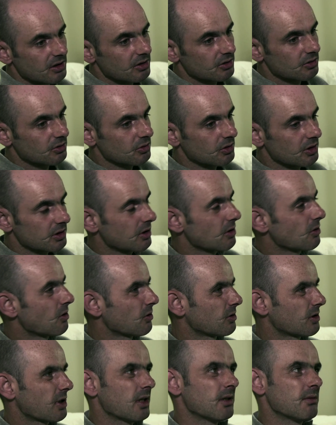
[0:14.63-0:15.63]
So that's a
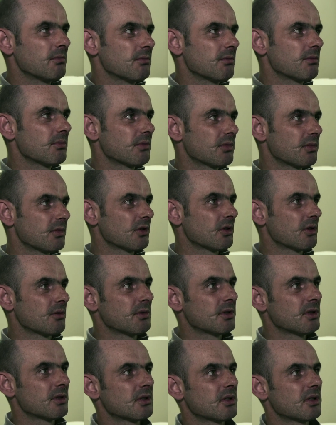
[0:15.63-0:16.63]
long time, you know what I
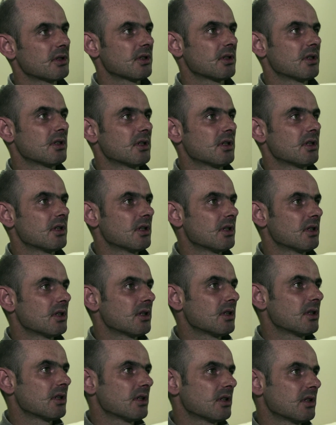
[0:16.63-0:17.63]
mean?
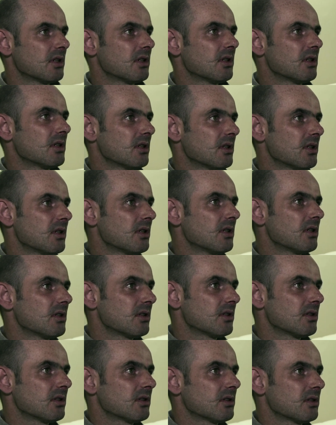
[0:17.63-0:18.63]
Also, you're in a cycle
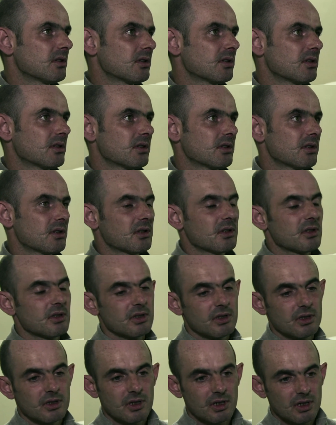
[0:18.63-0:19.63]
that's very hard to break, aren't
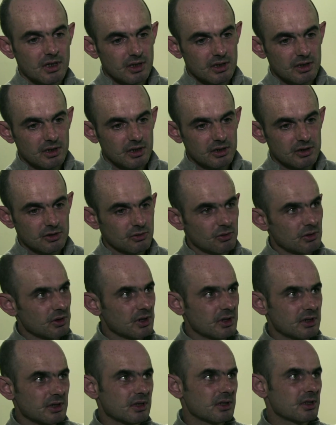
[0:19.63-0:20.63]
you? It's not
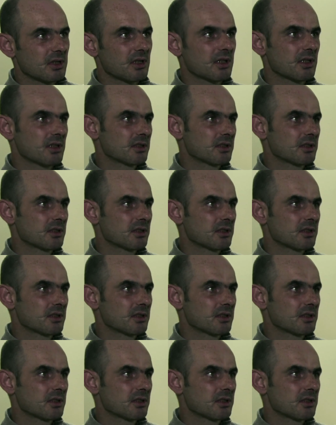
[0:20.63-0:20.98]
easy.